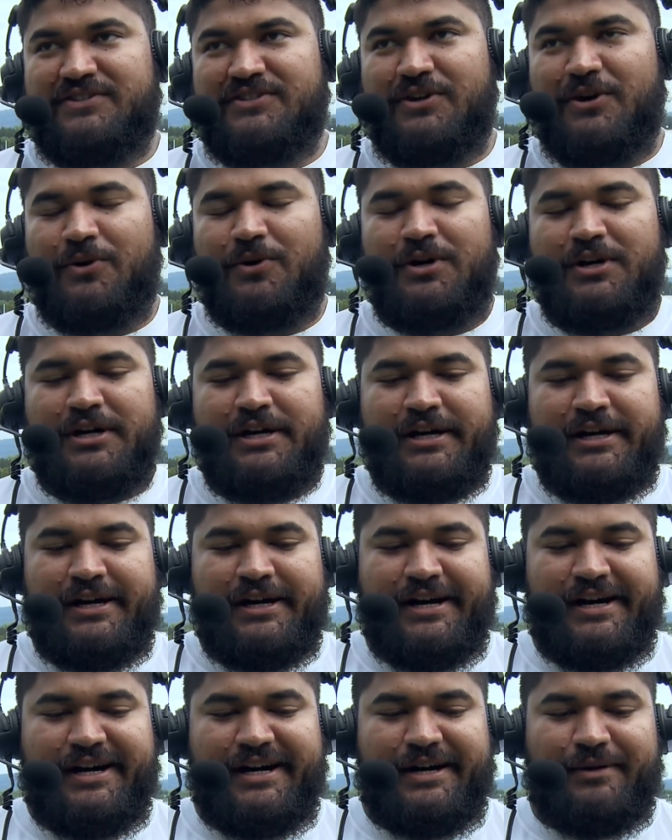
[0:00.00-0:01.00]
And so
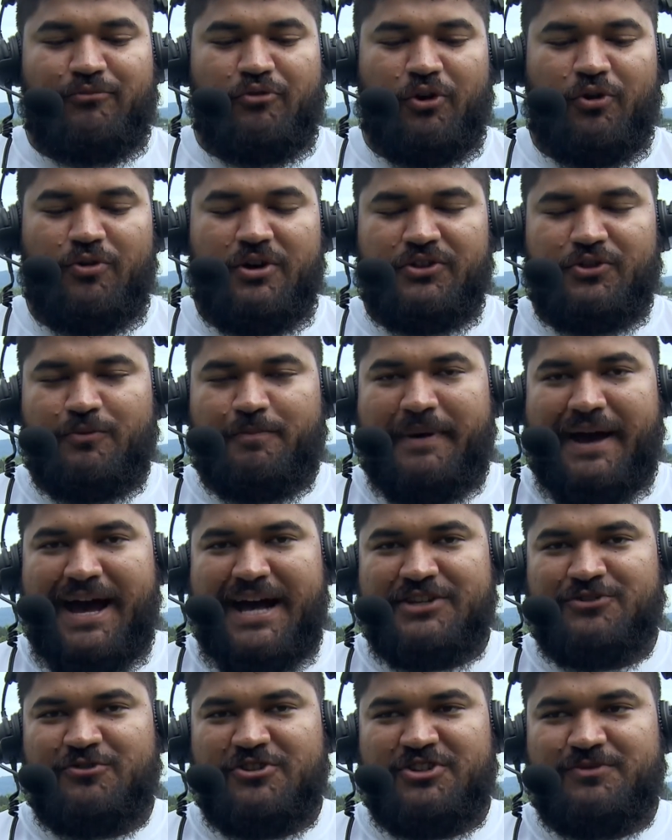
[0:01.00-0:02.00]
um, we're going through
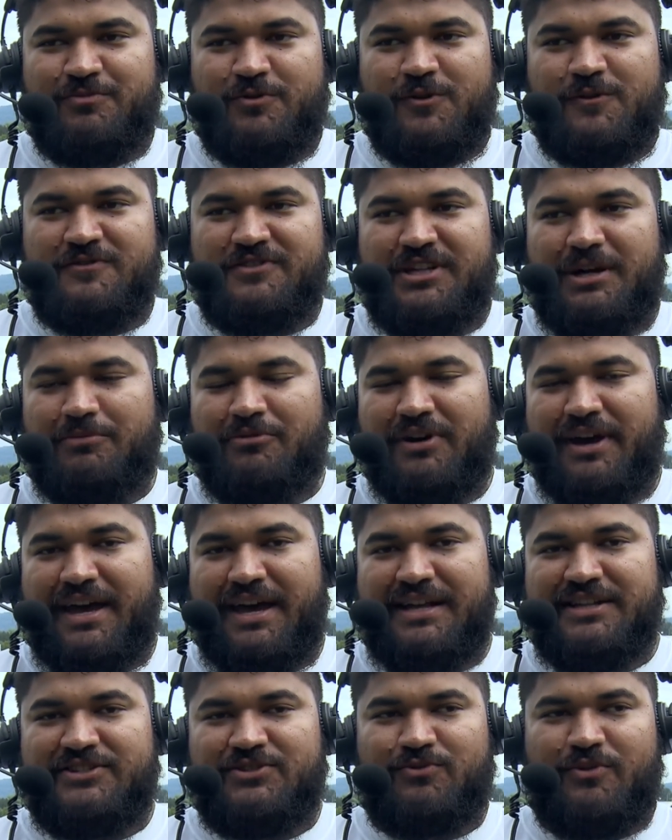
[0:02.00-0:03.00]
pass rush moves, double
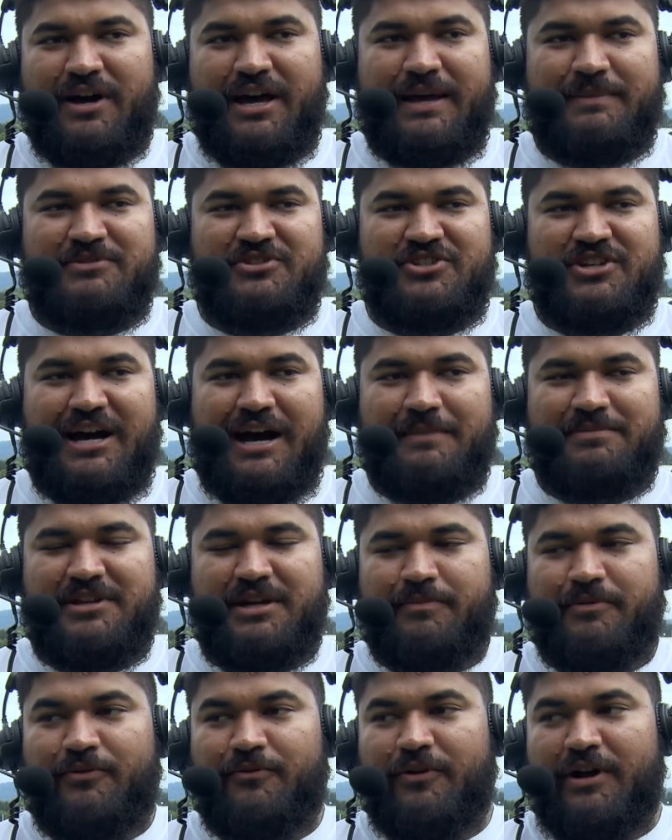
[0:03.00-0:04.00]
hand swipes,
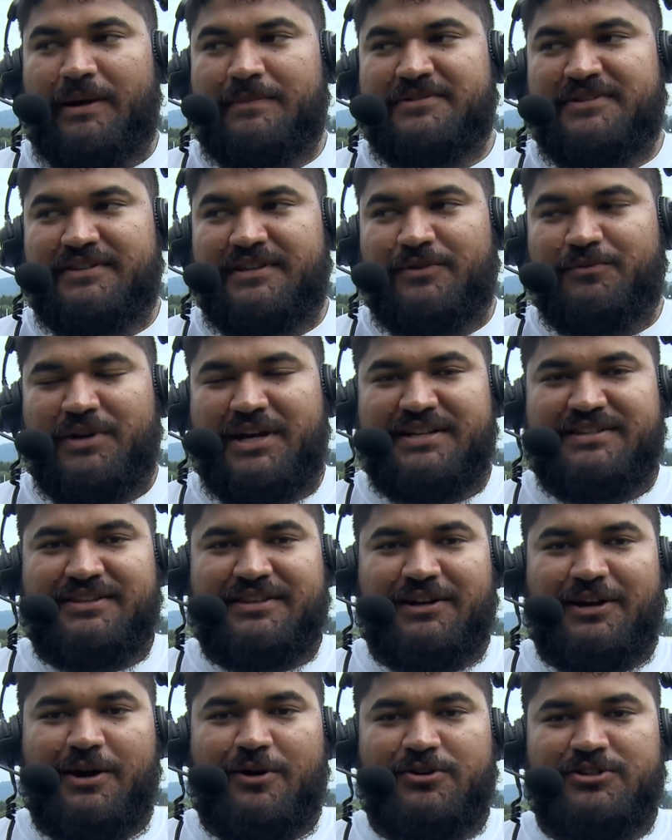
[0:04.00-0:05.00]
chop, dip, and rips, and then we get
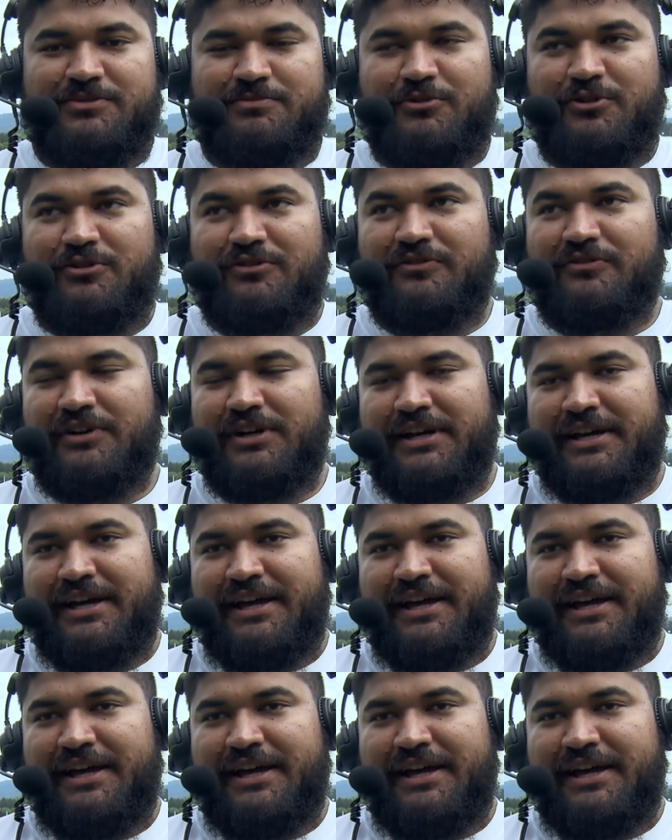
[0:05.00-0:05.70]
to the ghost move.